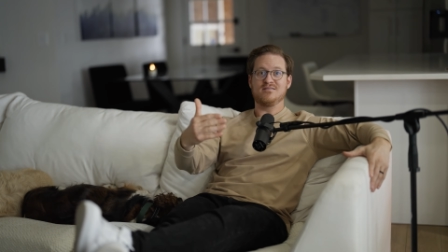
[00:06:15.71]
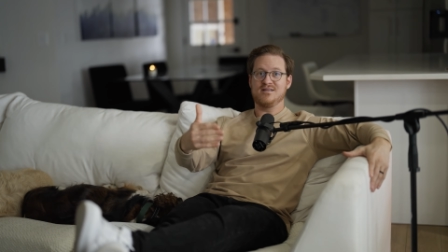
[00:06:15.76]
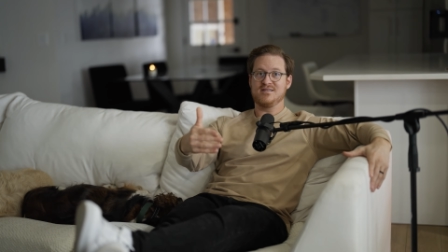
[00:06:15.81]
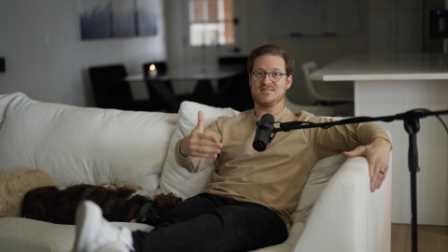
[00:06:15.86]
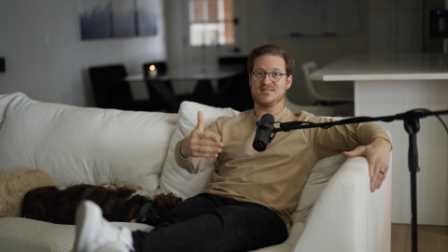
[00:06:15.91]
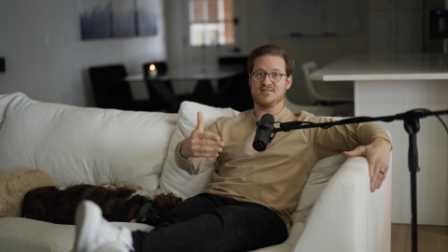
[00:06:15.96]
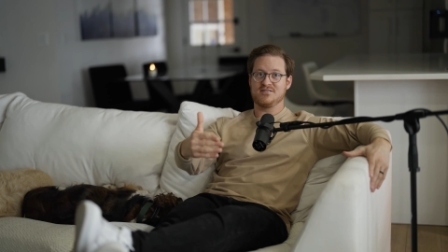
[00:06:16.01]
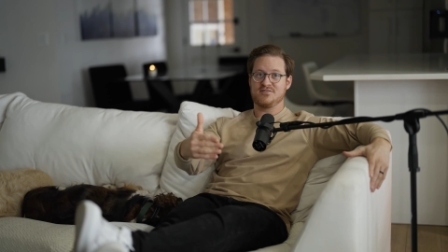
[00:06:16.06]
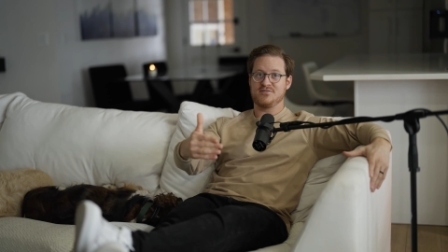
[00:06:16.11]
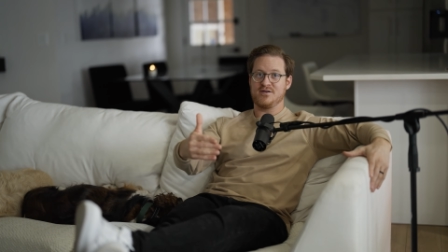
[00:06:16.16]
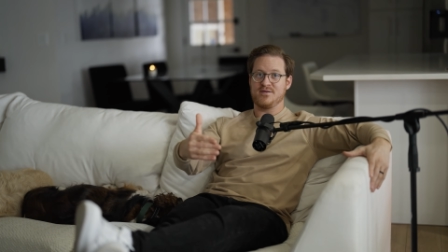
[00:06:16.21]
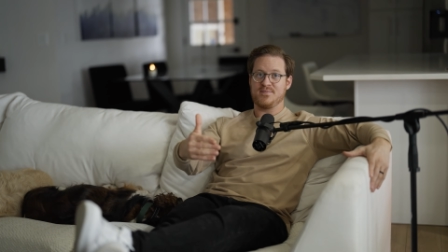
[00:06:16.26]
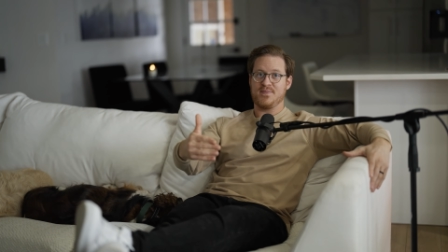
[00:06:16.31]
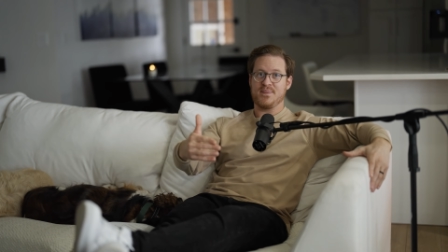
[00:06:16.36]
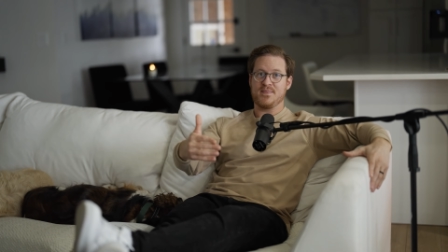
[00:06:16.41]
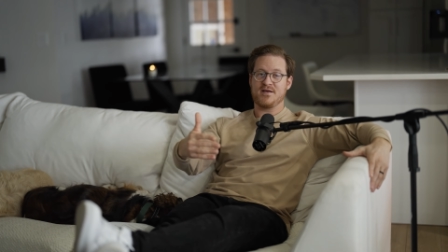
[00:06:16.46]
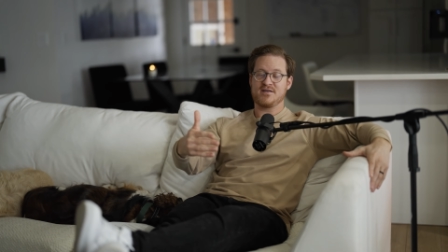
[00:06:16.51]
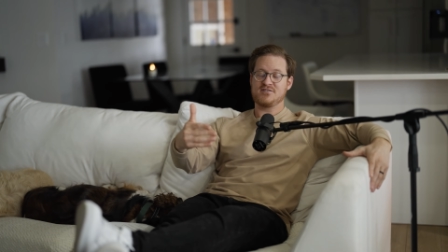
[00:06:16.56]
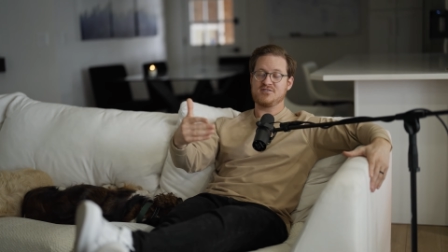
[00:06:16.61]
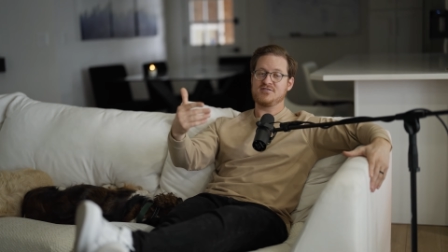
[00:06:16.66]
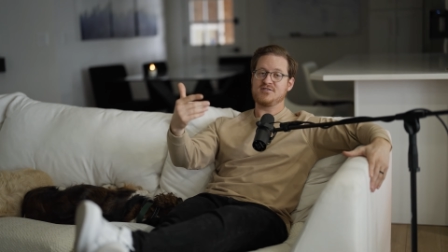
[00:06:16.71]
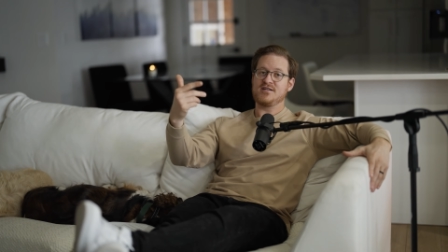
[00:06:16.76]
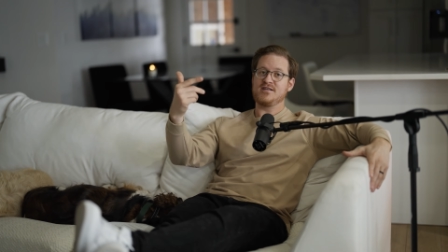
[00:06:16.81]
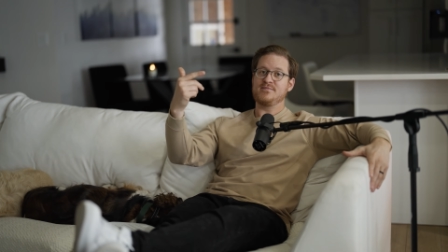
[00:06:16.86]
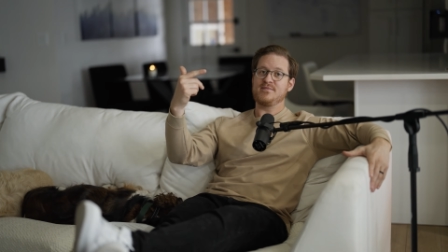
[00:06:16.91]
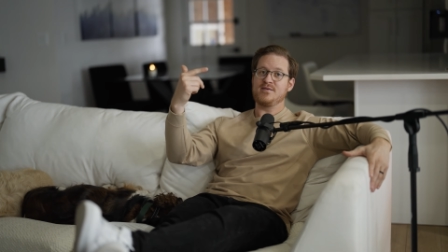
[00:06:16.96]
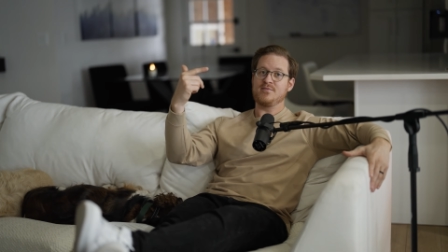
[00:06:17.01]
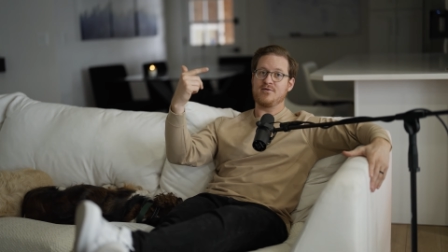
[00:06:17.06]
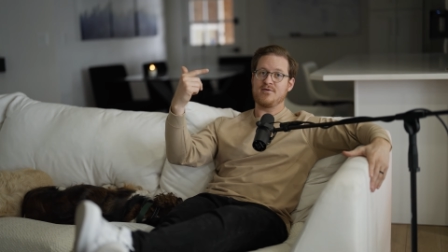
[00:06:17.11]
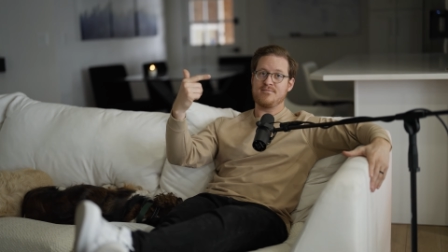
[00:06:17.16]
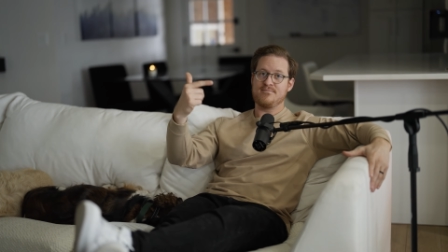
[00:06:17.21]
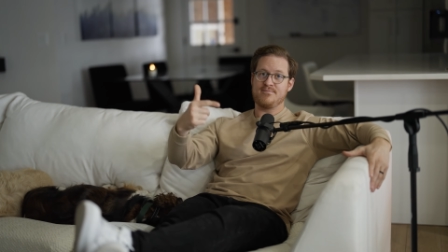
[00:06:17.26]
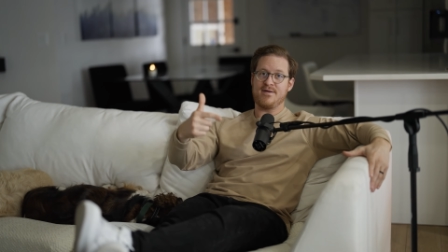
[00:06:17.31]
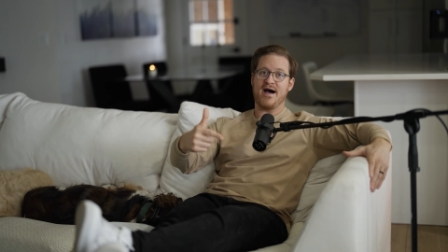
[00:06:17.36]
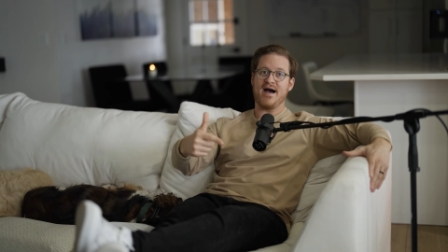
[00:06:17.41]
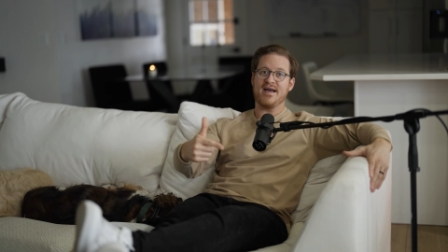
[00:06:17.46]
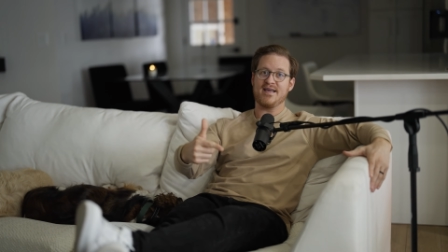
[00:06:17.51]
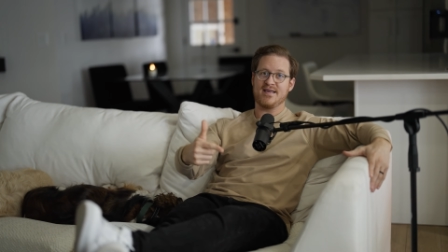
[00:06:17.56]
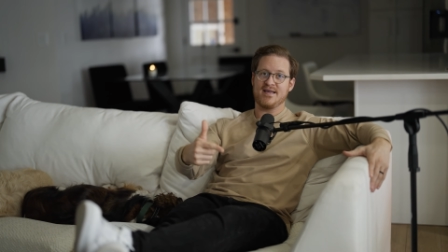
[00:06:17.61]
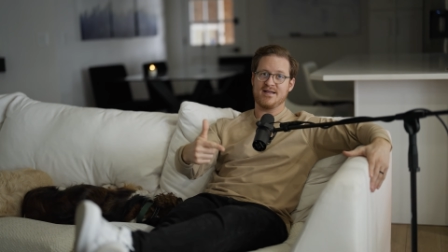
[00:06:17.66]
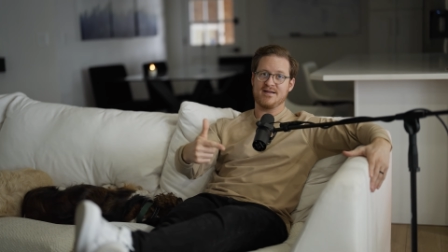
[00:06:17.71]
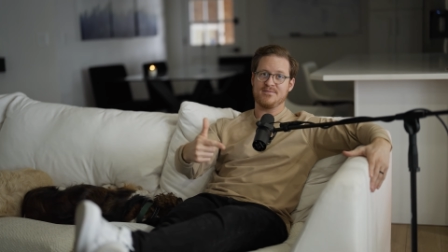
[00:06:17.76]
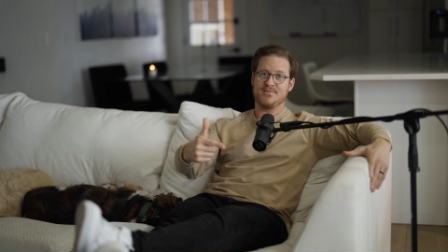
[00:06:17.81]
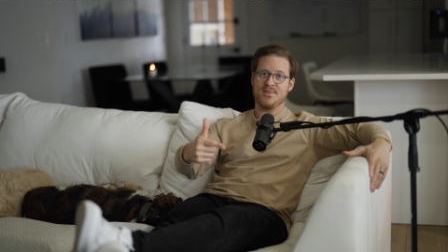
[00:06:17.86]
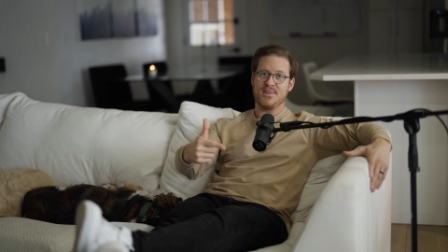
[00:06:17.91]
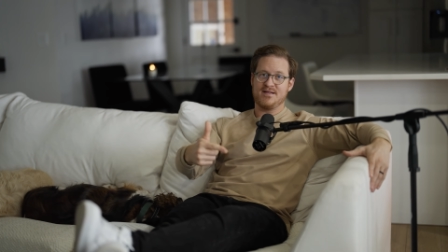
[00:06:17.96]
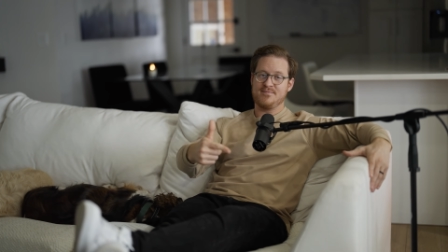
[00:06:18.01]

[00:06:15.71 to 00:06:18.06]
listen to him, because there's going to be more buy-in.